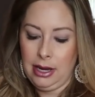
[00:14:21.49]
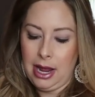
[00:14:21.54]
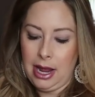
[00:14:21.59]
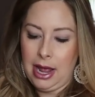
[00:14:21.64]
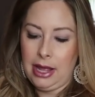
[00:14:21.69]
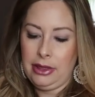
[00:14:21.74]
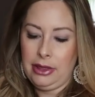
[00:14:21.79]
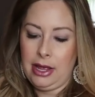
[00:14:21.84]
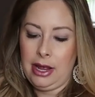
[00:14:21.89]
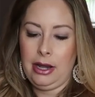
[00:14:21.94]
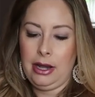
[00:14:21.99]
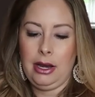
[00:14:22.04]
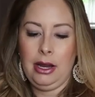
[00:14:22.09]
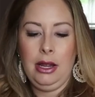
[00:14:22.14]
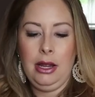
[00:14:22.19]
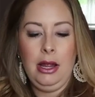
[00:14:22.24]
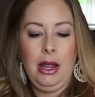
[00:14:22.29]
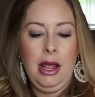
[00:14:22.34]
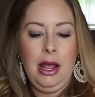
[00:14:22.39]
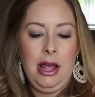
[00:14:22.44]
And then
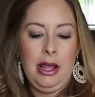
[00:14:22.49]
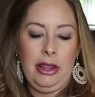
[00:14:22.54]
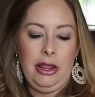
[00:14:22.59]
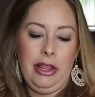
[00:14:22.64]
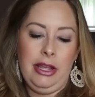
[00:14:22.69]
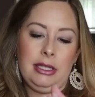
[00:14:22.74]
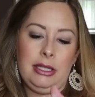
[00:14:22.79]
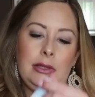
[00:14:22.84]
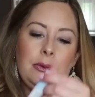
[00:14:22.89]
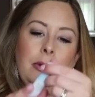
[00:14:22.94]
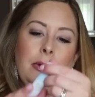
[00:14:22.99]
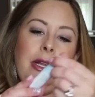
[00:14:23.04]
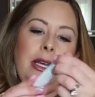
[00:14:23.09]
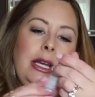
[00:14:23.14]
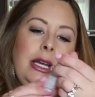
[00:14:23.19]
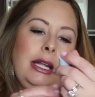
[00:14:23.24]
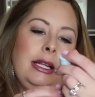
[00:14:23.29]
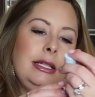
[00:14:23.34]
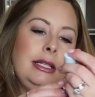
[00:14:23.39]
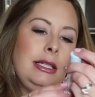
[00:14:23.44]
this
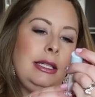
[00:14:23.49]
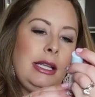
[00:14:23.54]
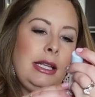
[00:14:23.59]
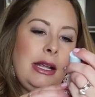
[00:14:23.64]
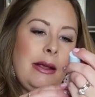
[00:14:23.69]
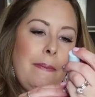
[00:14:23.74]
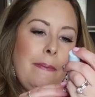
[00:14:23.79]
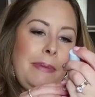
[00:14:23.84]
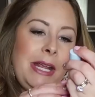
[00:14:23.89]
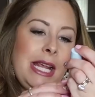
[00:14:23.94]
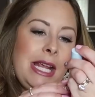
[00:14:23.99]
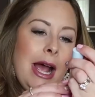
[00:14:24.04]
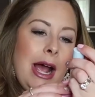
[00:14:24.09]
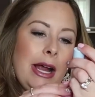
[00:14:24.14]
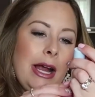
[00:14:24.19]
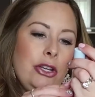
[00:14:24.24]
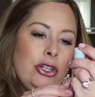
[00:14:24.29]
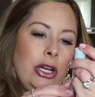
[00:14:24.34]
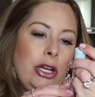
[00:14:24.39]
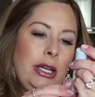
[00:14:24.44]
one is the Bee
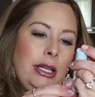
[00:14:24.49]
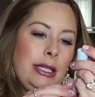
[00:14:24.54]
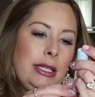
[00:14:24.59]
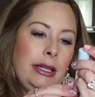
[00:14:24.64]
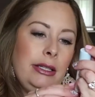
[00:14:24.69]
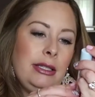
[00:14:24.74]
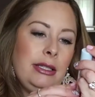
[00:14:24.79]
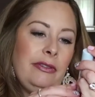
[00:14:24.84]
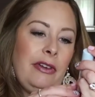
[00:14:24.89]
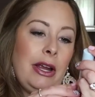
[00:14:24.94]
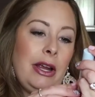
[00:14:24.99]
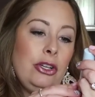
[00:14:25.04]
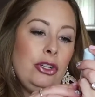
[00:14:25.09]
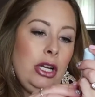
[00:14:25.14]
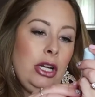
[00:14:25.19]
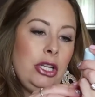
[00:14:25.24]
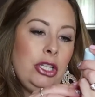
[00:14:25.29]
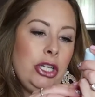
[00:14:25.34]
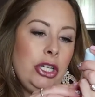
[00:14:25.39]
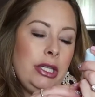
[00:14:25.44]
Hydra Intensive
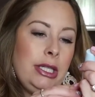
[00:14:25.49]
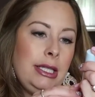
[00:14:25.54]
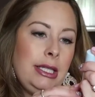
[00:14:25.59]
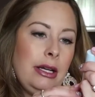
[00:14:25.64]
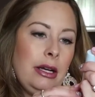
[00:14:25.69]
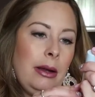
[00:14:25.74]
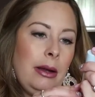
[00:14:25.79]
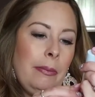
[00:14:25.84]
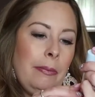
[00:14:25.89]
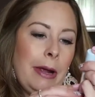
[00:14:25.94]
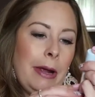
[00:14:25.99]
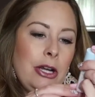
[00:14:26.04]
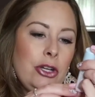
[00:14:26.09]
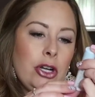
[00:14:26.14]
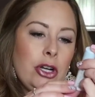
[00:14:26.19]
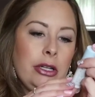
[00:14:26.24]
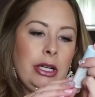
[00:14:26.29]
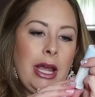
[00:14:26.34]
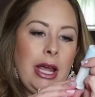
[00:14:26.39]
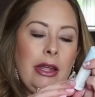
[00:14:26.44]
Hydration Serum by
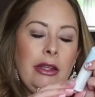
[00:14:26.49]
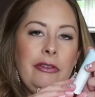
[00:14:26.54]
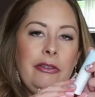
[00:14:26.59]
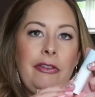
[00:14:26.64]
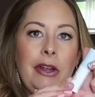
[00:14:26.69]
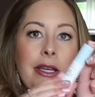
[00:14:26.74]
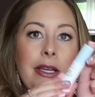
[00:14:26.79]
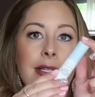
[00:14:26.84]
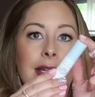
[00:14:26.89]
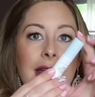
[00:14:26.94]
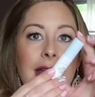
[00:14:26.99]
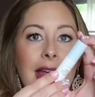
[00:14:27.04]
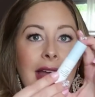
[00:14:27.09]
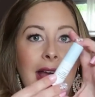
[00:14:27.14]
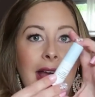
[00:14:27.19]
Drunk Elephant,